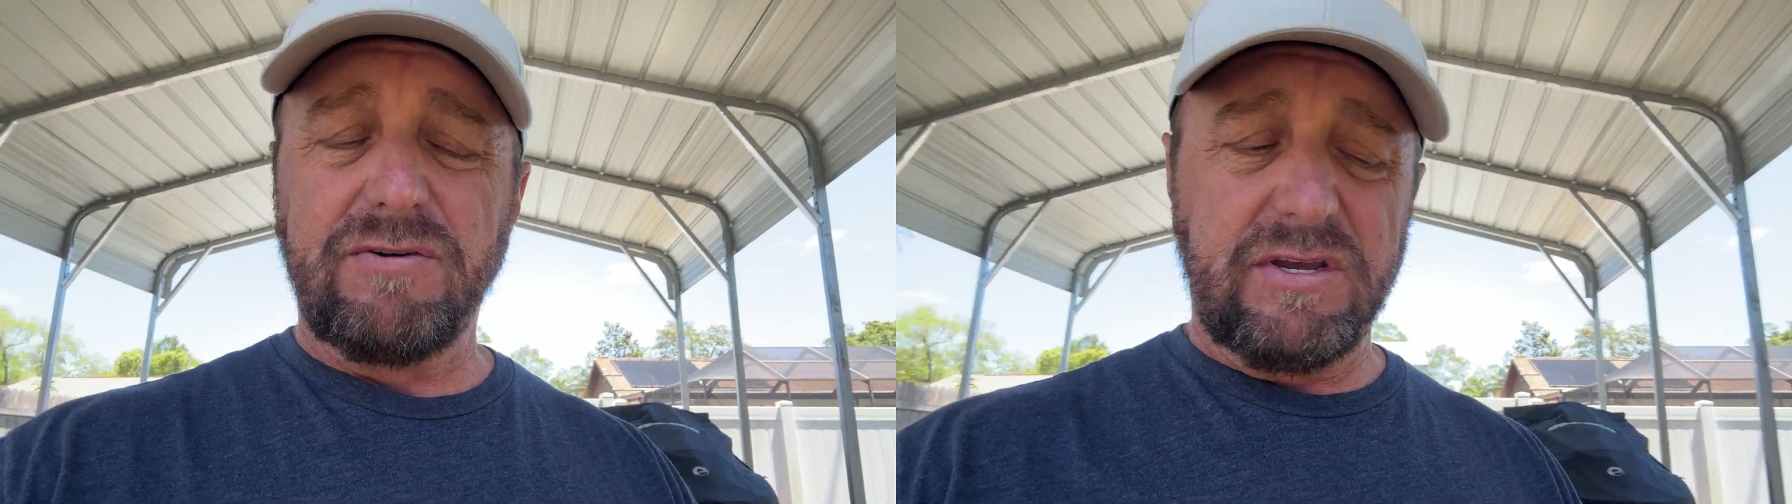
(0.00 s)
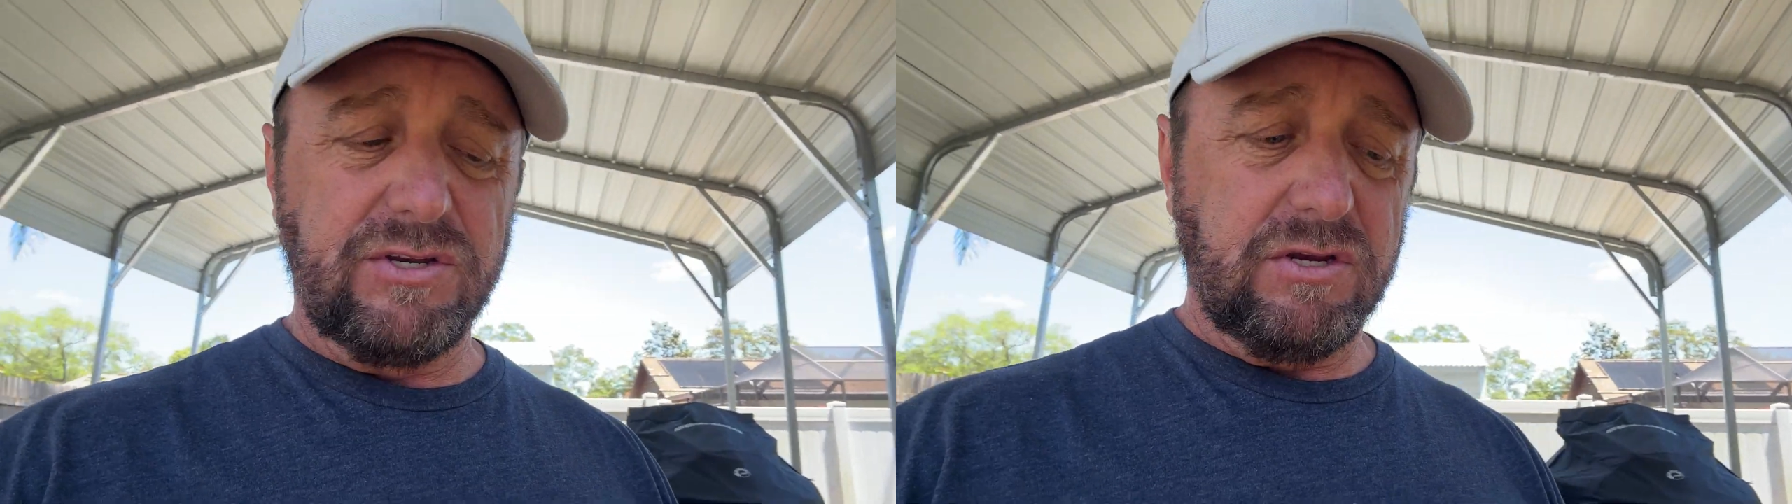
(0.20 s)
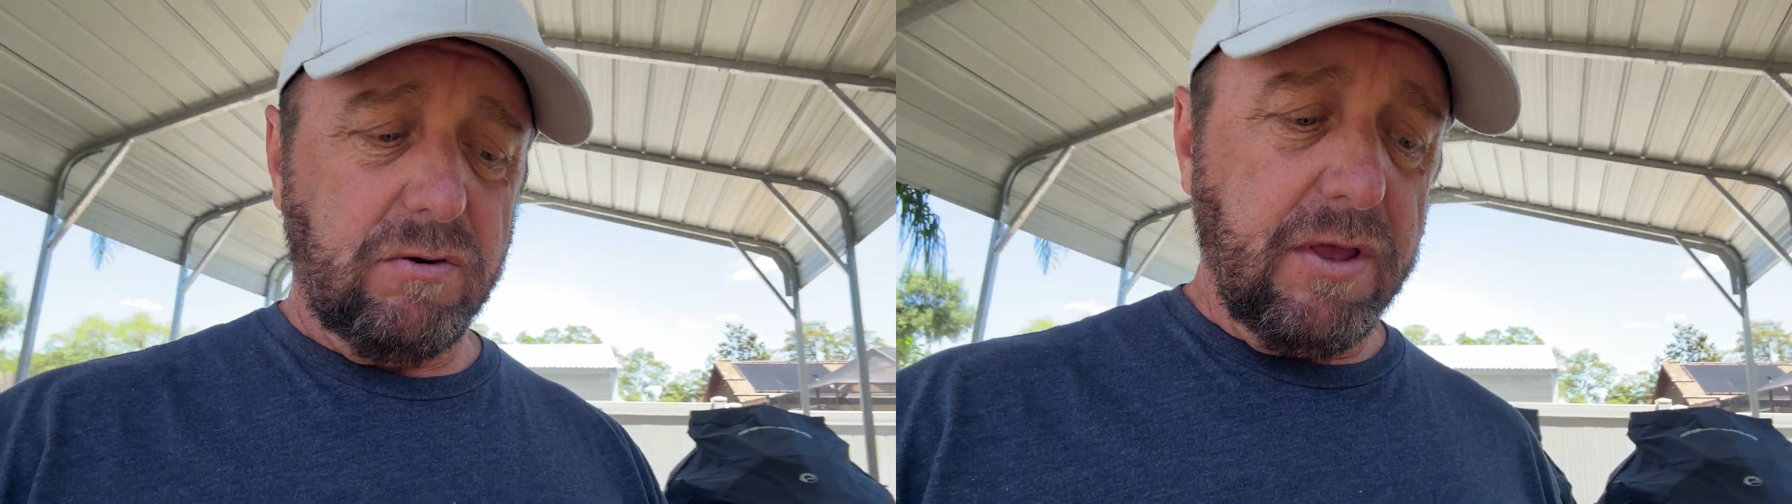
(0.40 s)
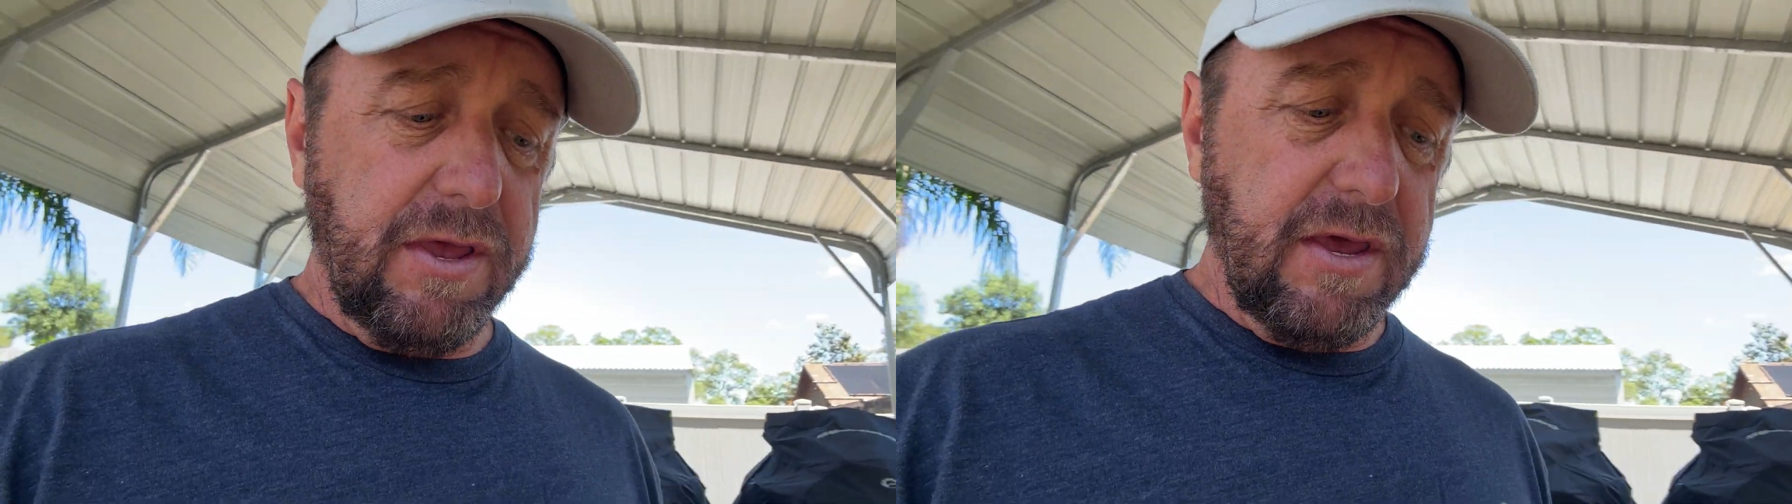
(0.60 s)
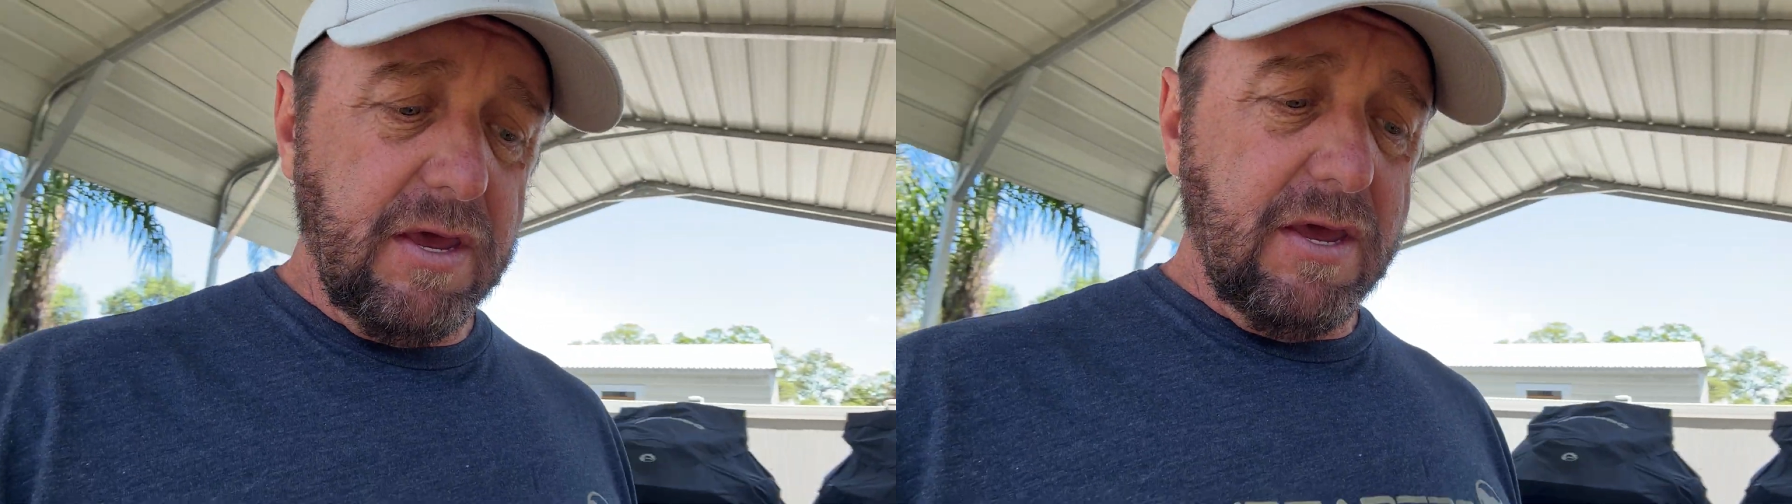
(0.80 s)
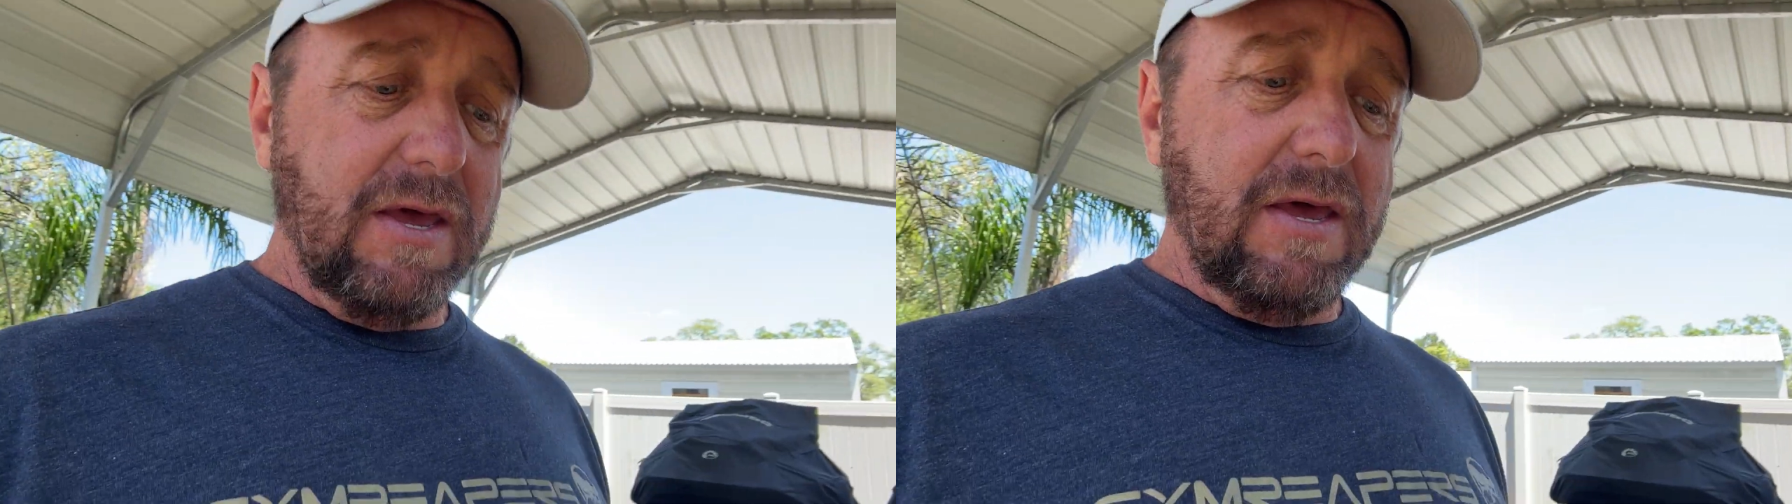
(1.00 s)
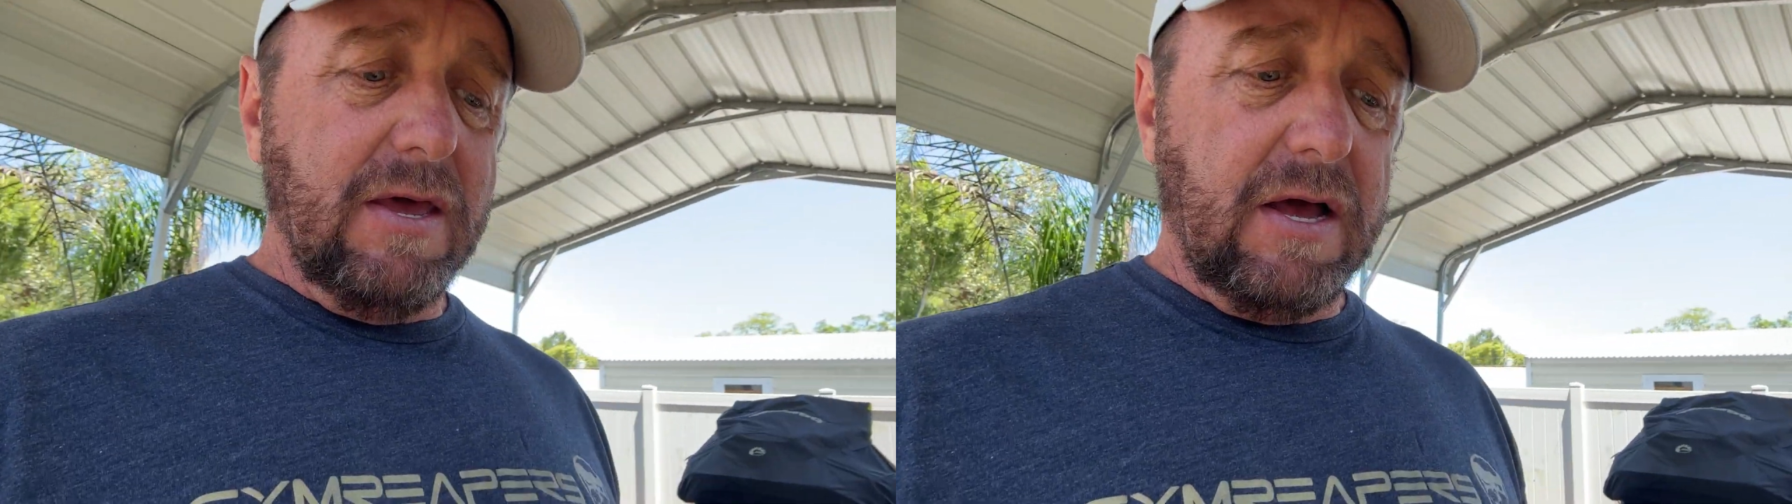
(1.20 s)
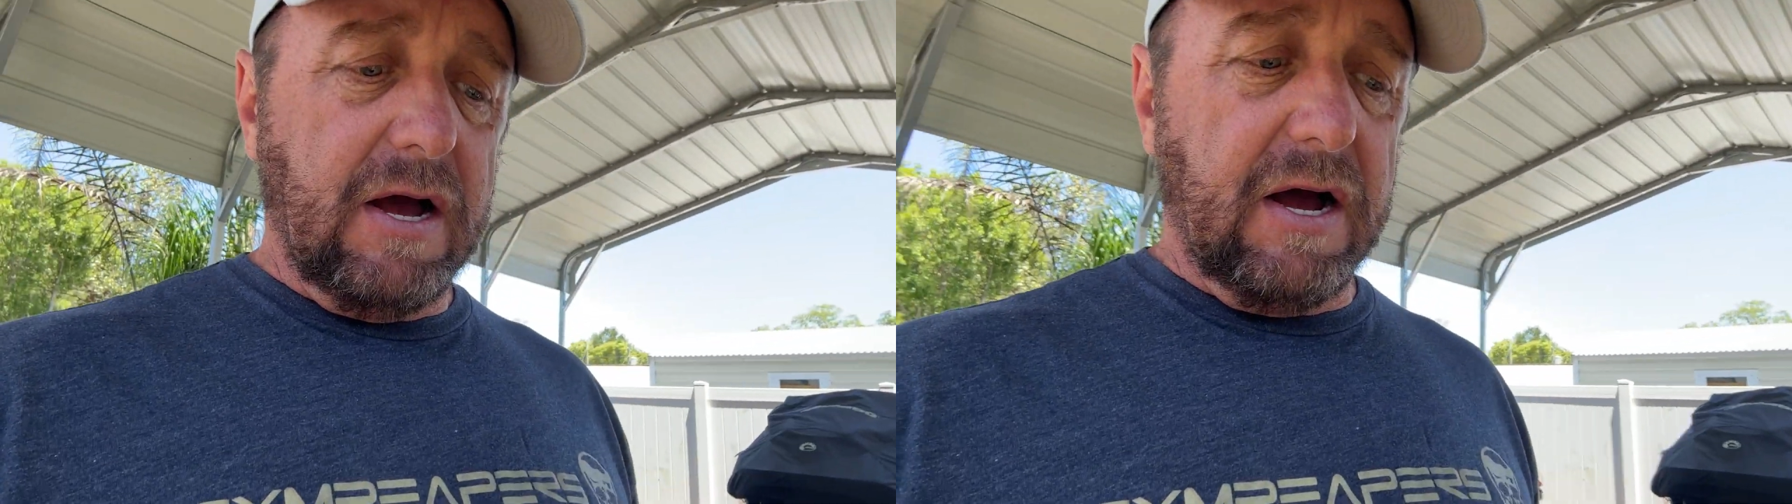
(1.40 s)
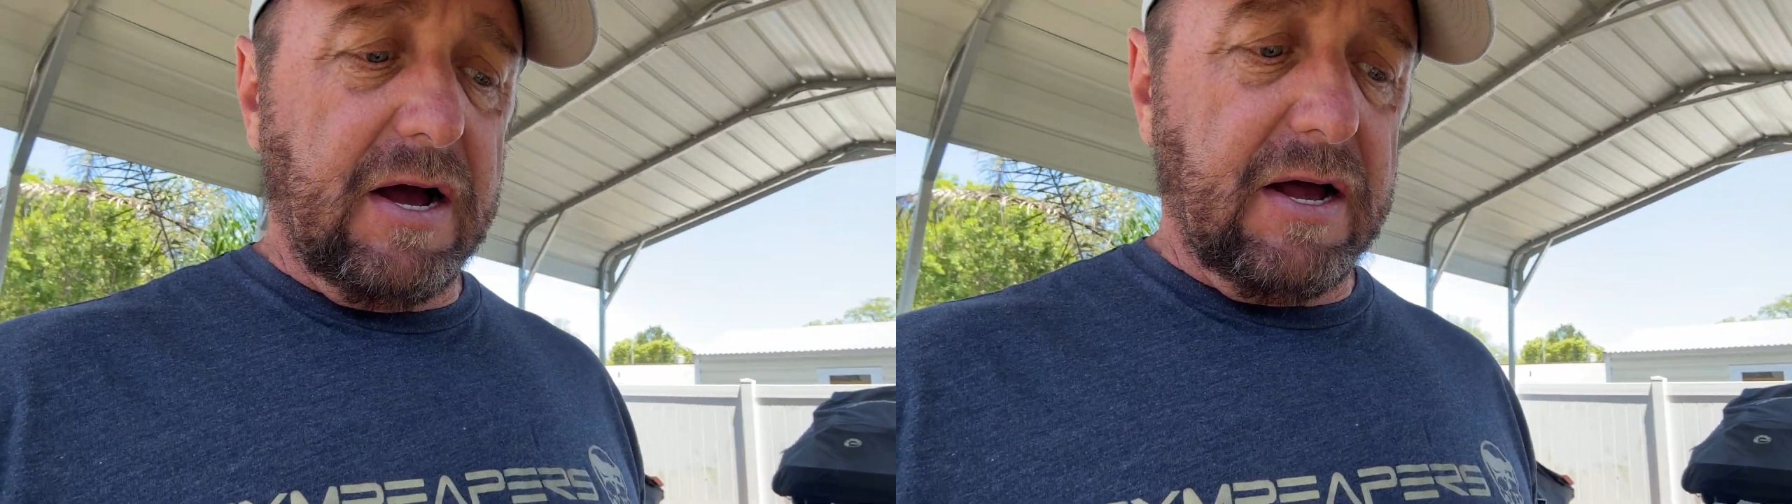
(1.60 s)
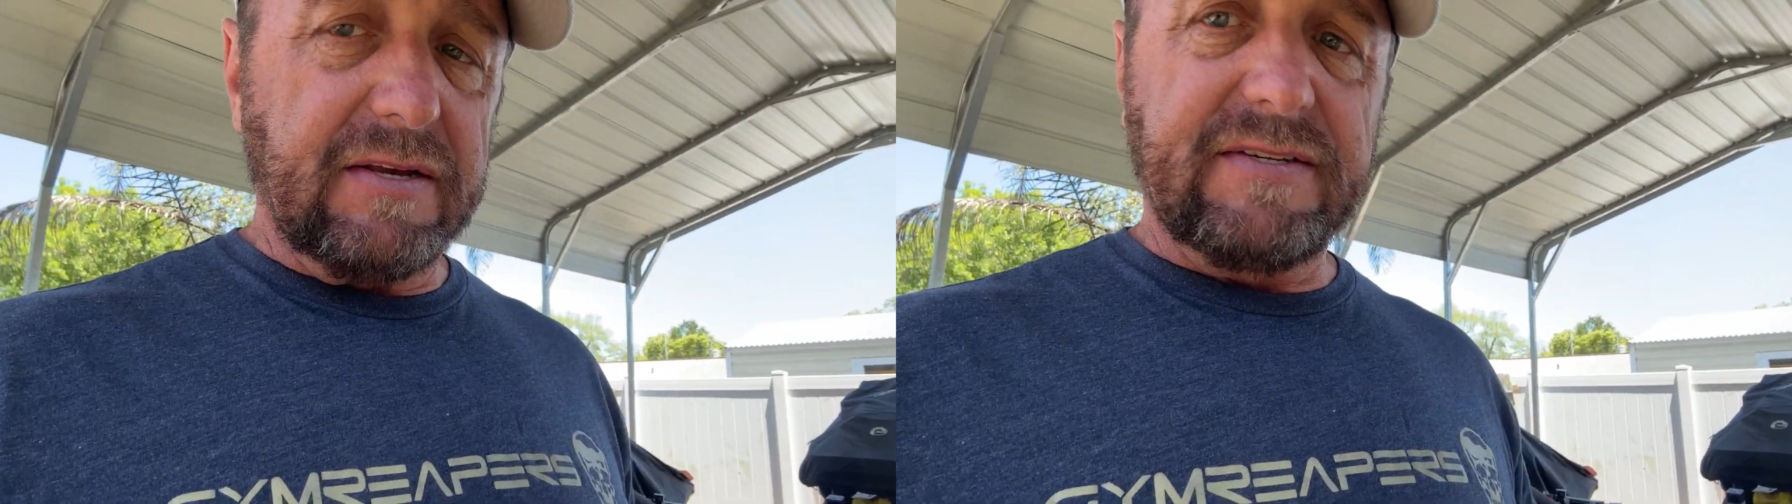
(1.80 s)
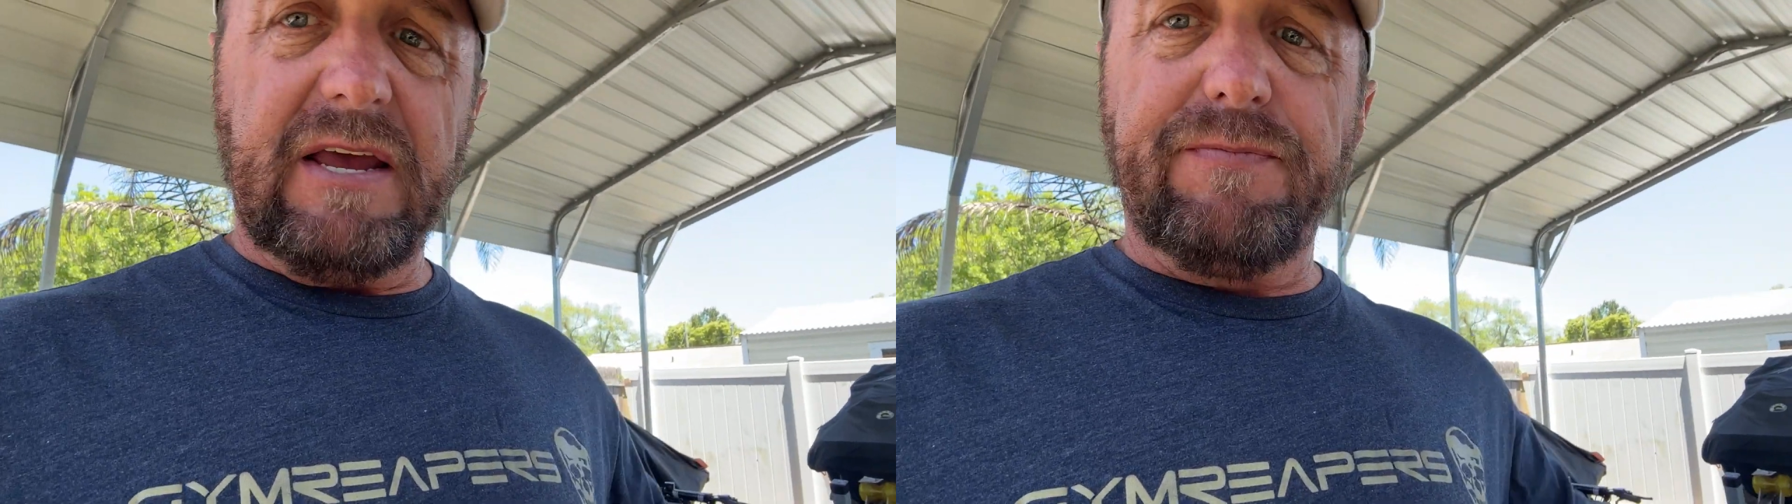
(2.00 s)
issue. Same